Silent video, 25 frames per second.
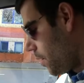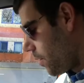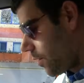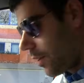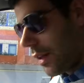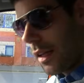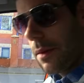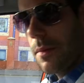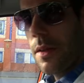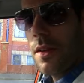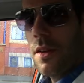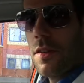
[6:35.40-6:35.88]

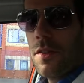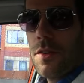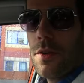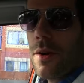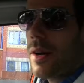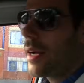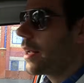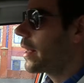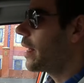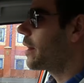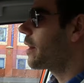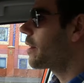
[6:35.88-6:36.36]
So let me just
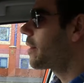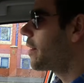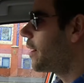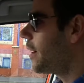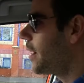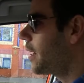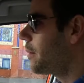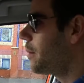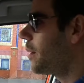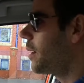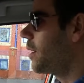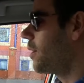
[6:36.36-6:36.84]
try and get the
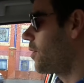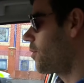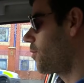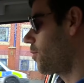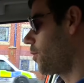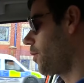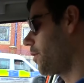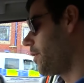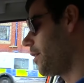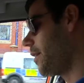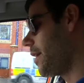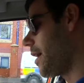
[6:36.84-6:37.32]
timeline
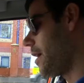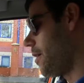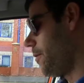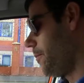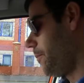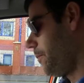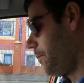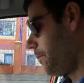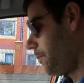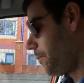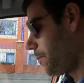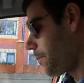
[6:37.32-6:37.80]
sorted out.
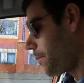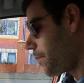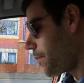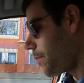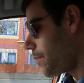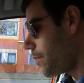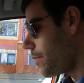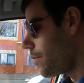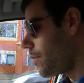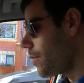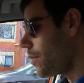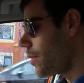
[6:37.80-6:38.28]

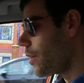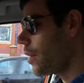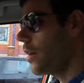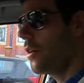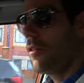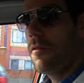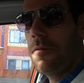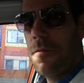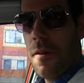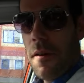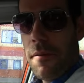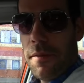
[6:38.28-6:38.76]

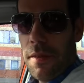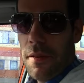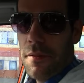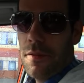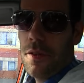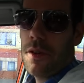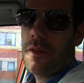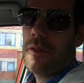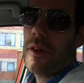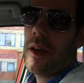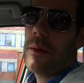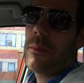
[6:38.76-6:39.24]
5th
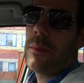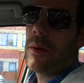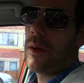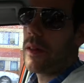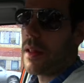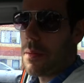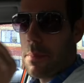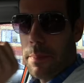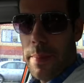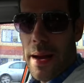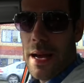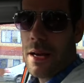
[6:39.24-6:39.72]
of November,
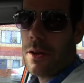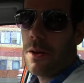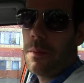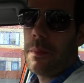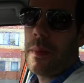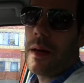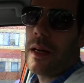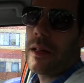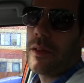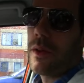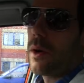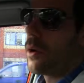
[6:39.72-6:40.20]
they bang
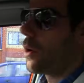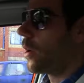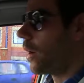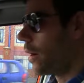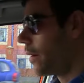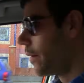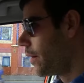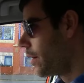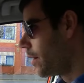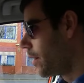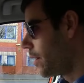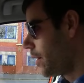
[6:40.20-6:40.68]
on my
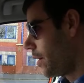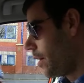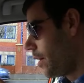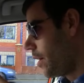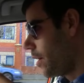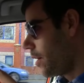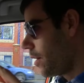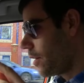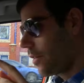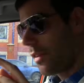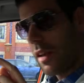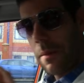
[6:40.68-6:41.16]
door,
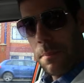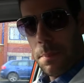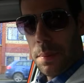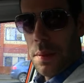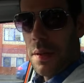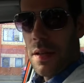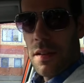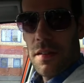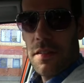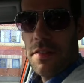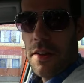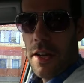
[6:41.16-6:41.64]
saying,
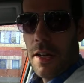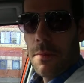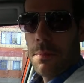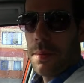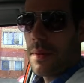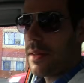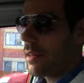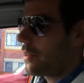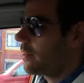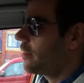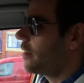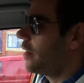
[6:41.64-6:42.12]
please sign,
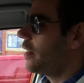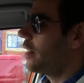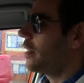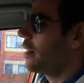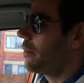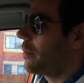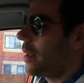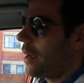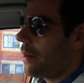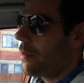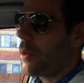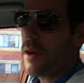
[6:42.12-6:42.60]
please
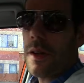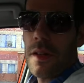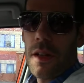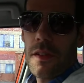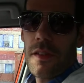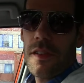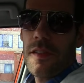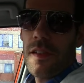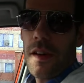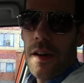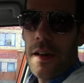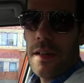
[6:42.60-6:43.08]
sign. I'm like, I'm not
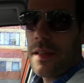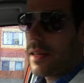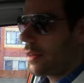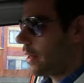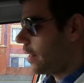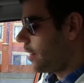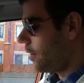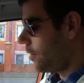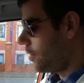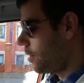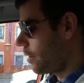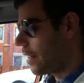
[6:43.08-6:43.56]
going to sign
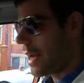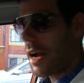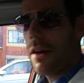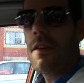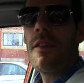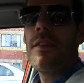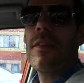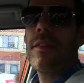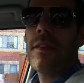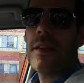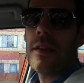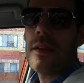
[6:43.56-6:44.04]
unless you
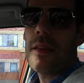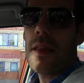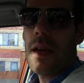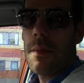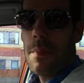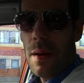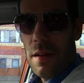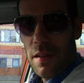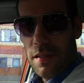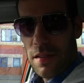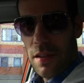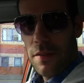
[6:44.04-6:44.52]
guarantee
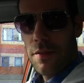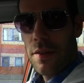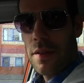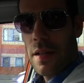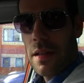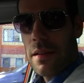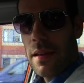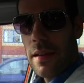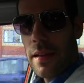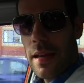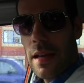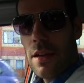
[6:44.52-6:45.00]
that my civil
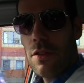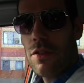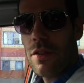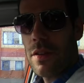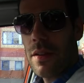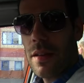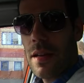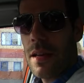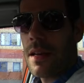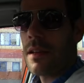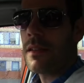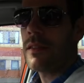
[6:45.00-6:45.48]

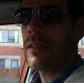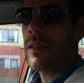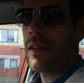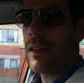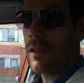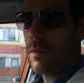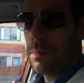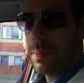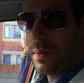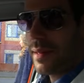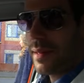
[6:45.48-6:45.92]
litigation case is